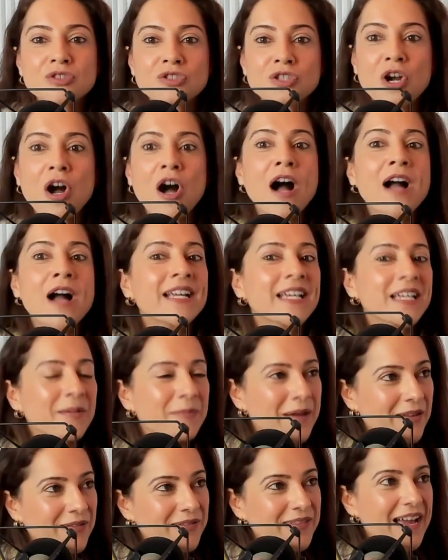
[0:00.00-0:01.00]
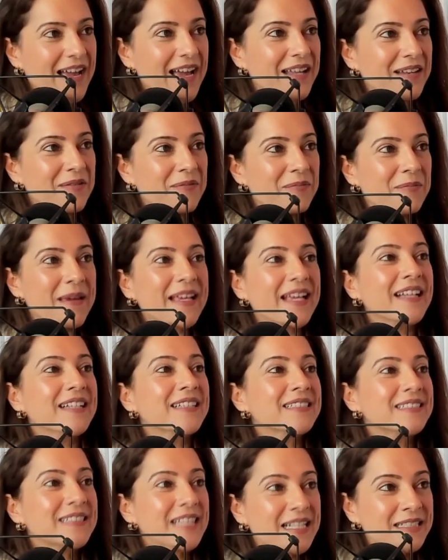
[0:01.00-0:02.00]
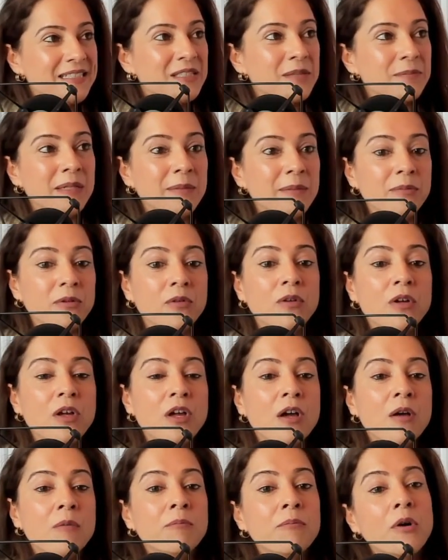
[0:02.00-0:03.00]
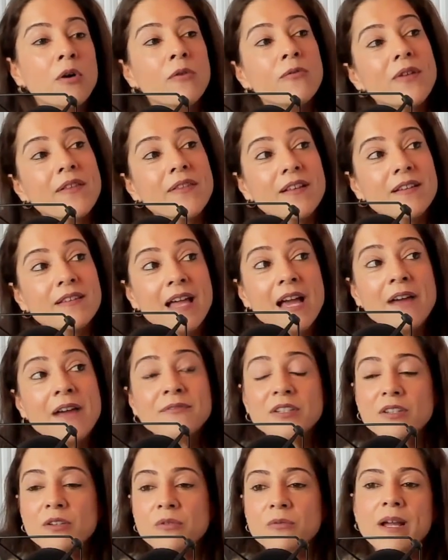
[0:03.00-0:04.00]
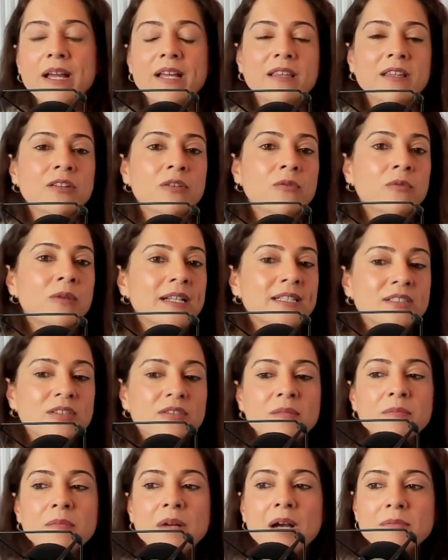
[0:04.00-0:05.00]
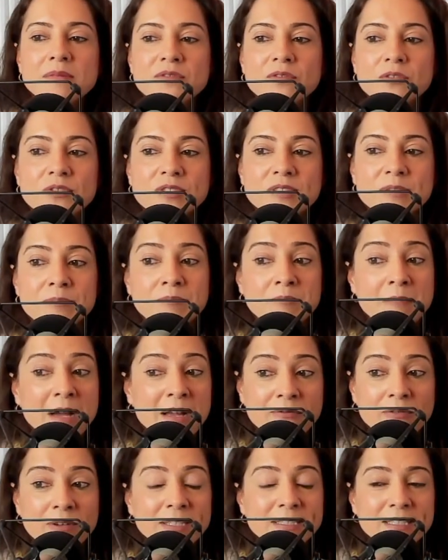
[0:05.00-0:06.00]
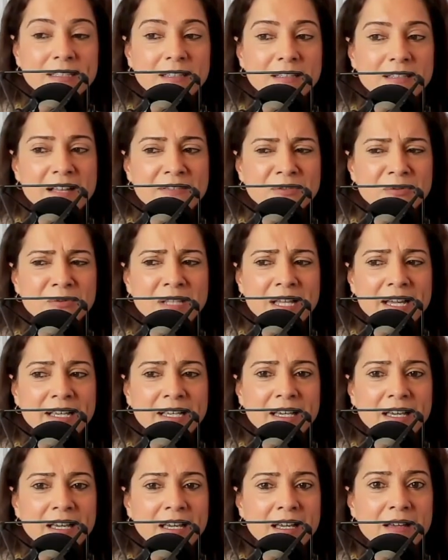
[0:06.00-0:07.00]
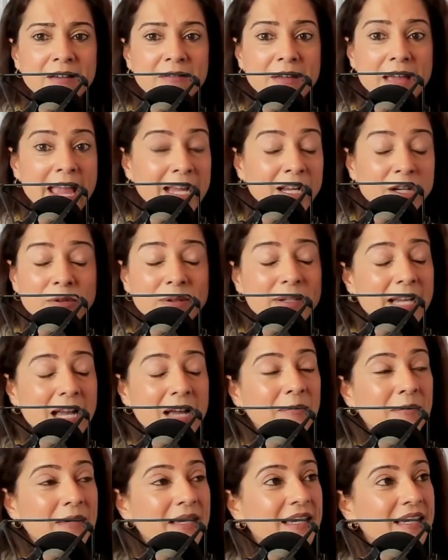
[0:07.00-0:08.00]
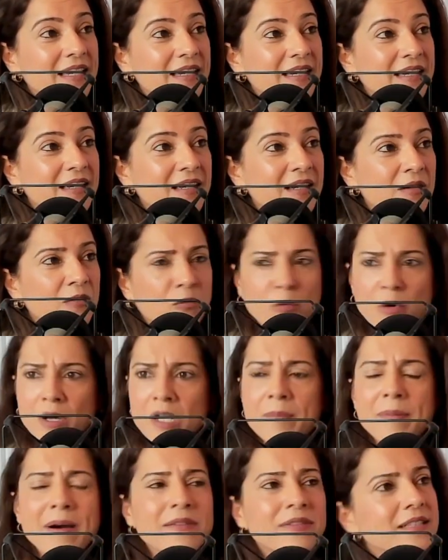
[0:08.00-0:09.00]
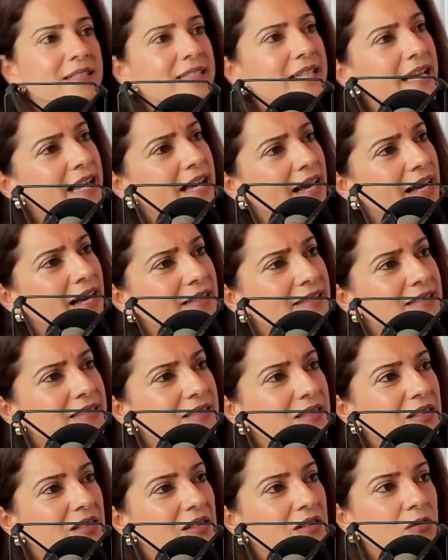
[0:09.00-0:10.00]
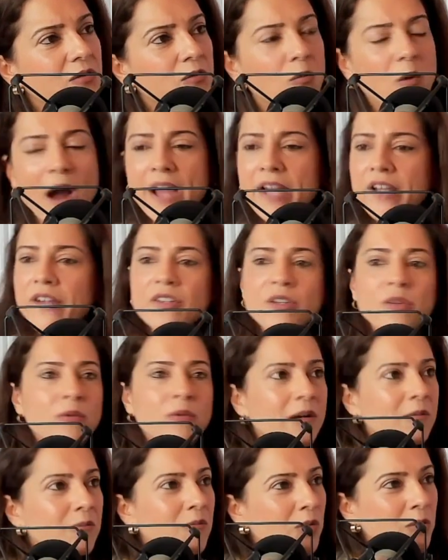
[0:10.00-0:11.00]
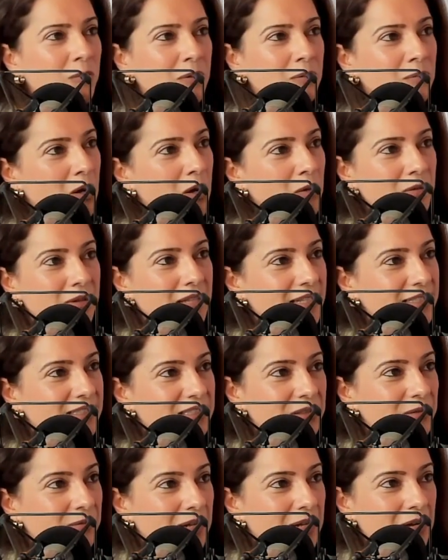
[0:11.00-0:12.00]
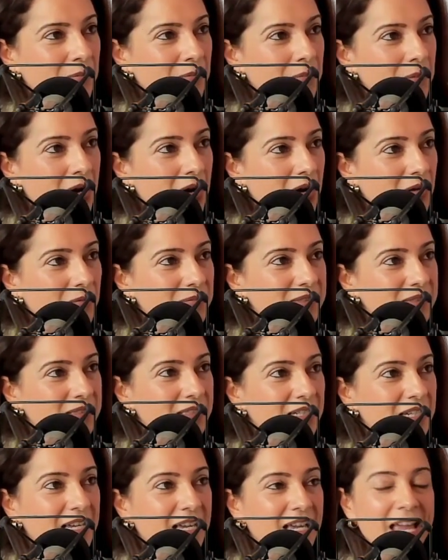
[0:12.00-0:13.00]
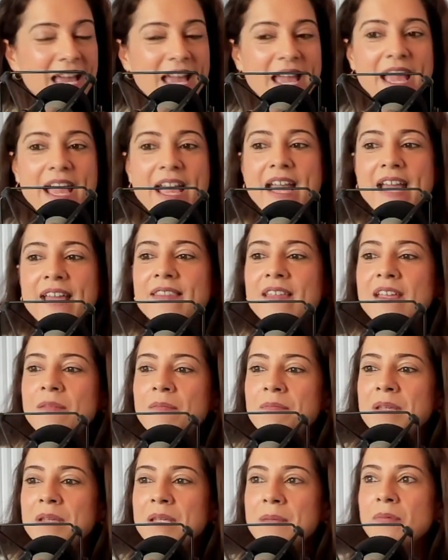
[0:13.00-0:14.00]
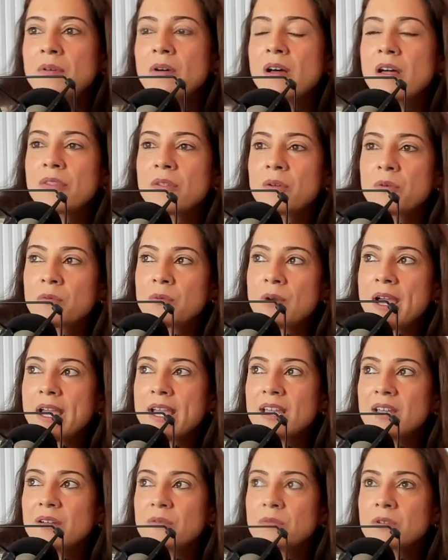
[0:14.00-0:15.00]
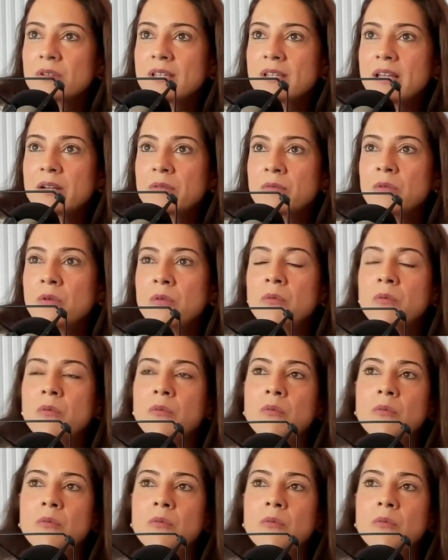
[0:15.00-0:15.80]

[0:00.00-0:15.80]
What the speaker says: talking about that, making sense to people, both on the left and the right. When I started Moms First, my friends on the left were like angry at me. What about the dads? Why are you mobilizing around moms? And then people on the right were like, well,